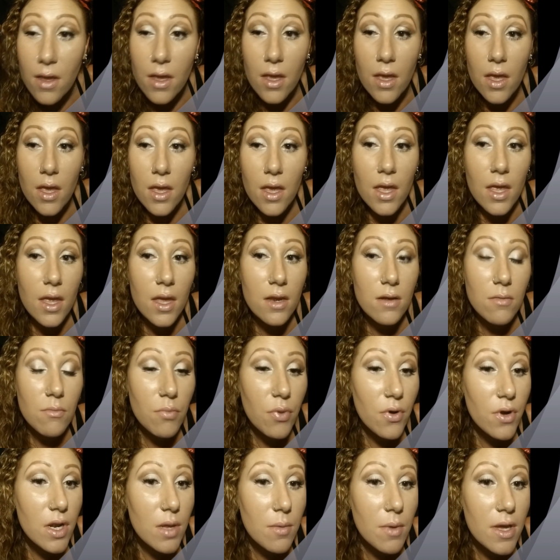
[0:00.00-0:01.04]
and
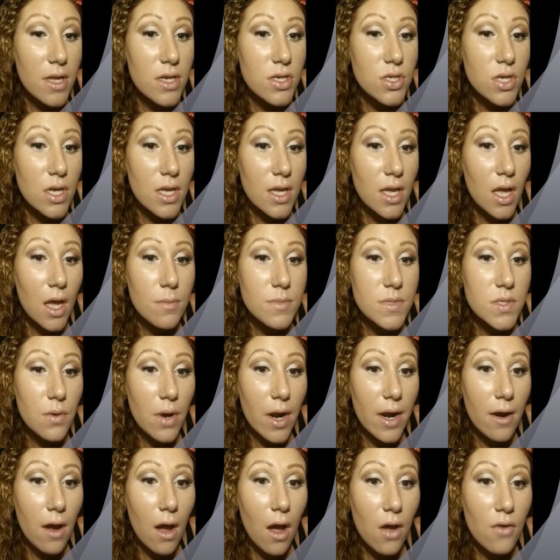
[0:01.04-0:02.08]
pretty much it comes
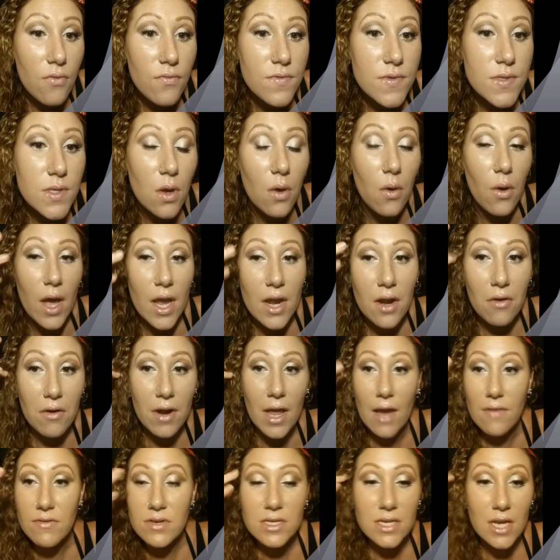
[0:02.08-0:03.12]
right off. So I don't
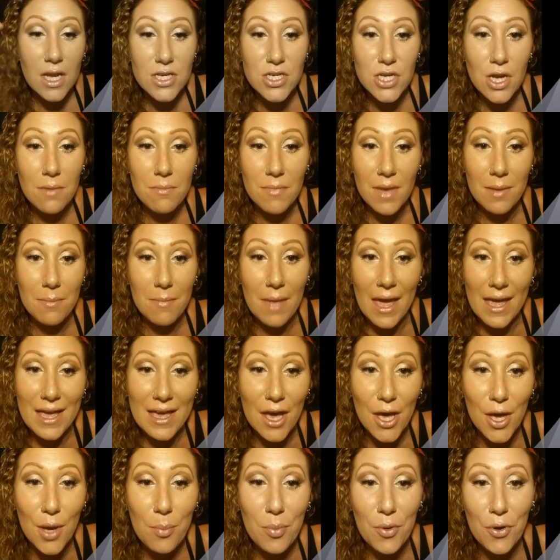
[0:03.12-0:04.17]
have to touch up my
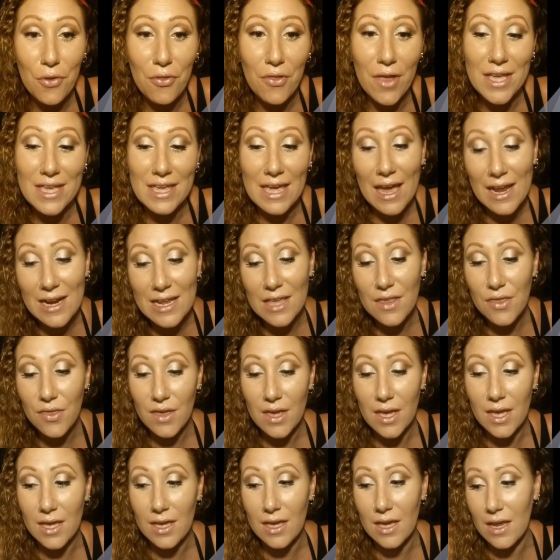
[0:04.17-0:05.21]
makeup or like
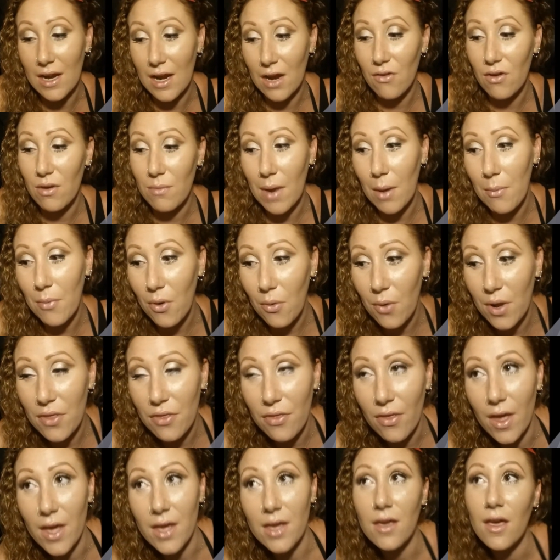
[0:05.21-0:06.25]
anything. And I remember
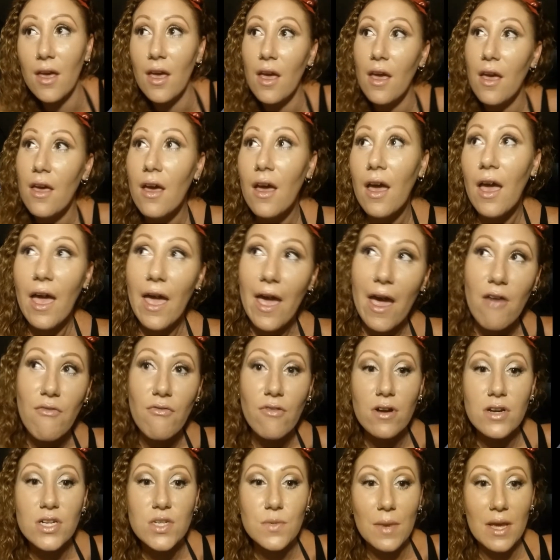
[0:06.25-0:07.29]
with like
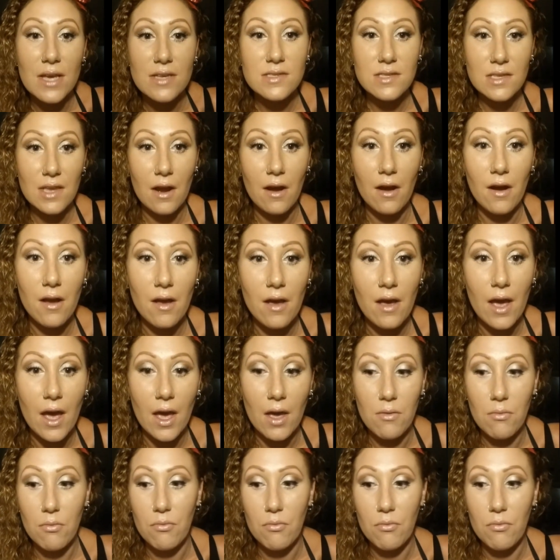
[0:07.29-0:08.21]
average mascara, I